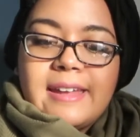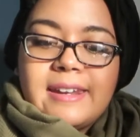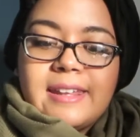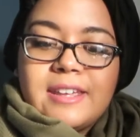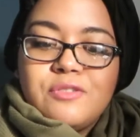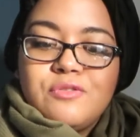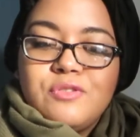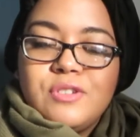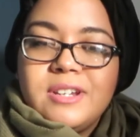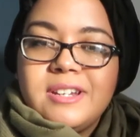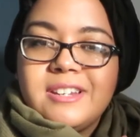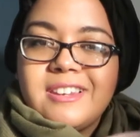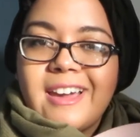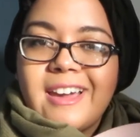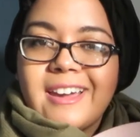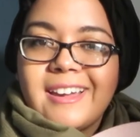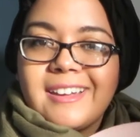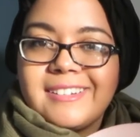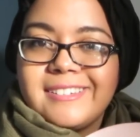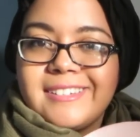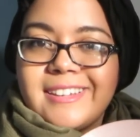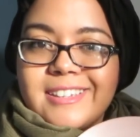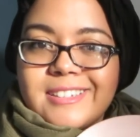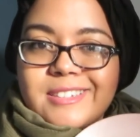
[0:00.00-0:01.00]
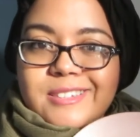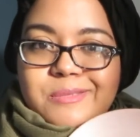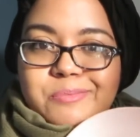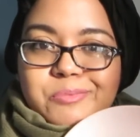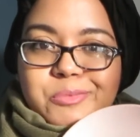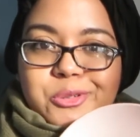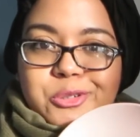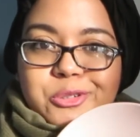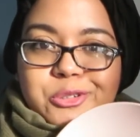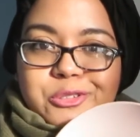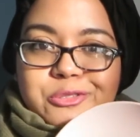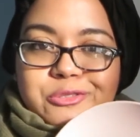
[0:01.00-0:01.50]
I really like this
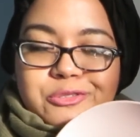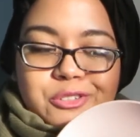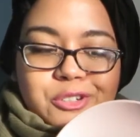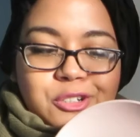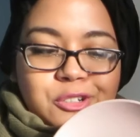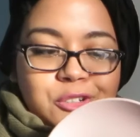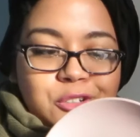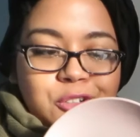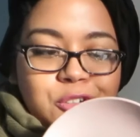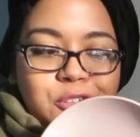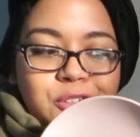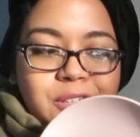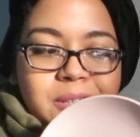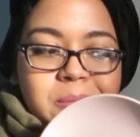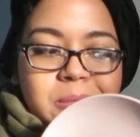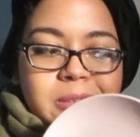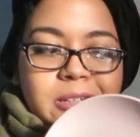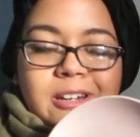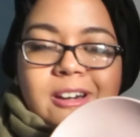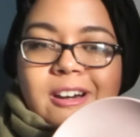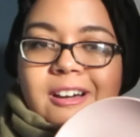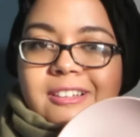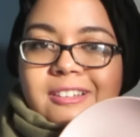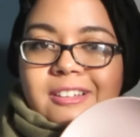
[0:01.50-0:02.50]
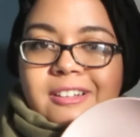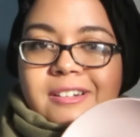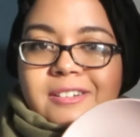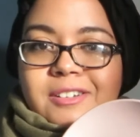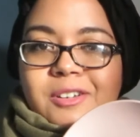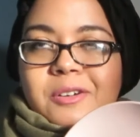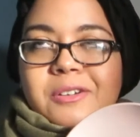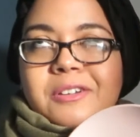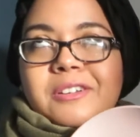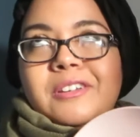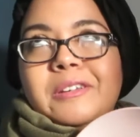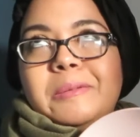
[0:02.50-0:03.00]
beautiful creamy color,
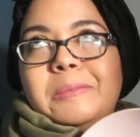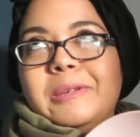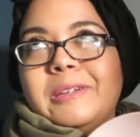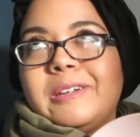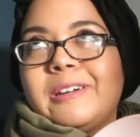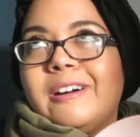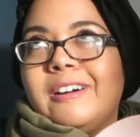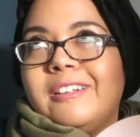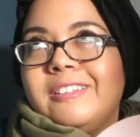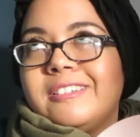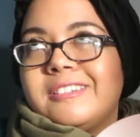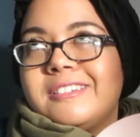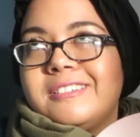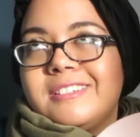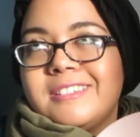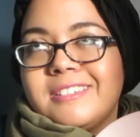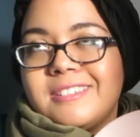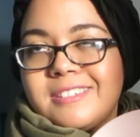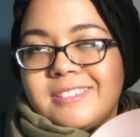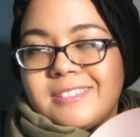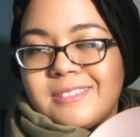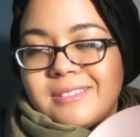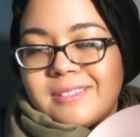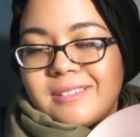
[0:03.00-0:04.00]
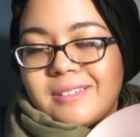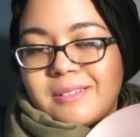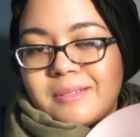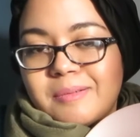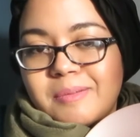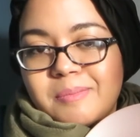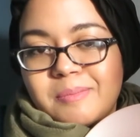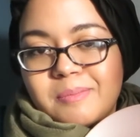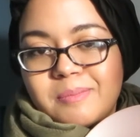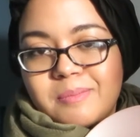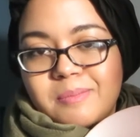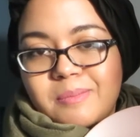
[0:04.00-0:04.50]
not creamy color, this is
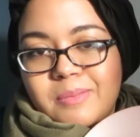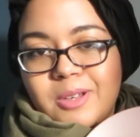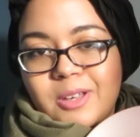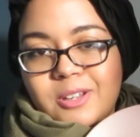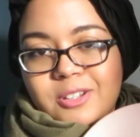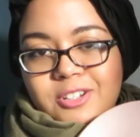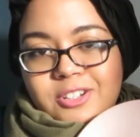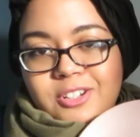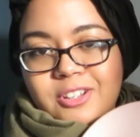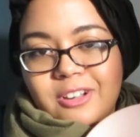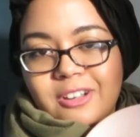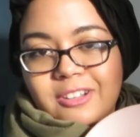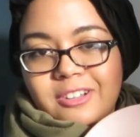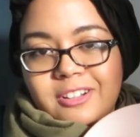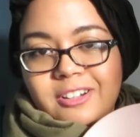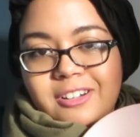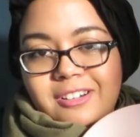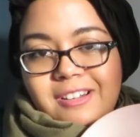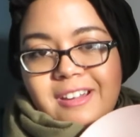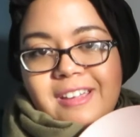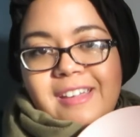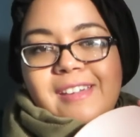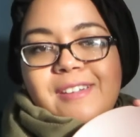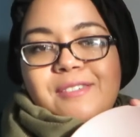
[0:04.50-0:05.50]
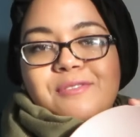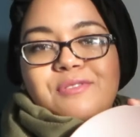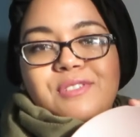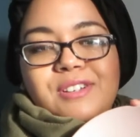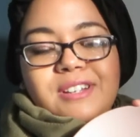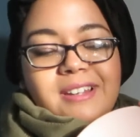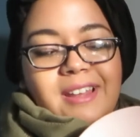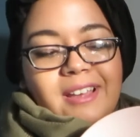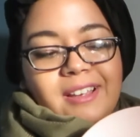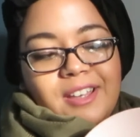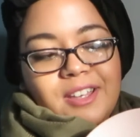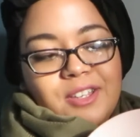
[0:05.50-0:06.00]
a blush color,
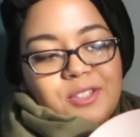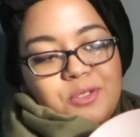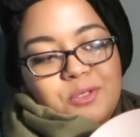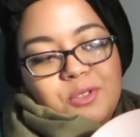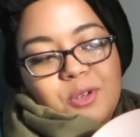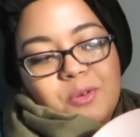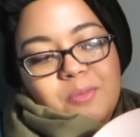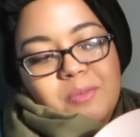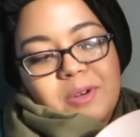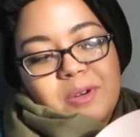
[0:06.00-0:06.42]
really like it so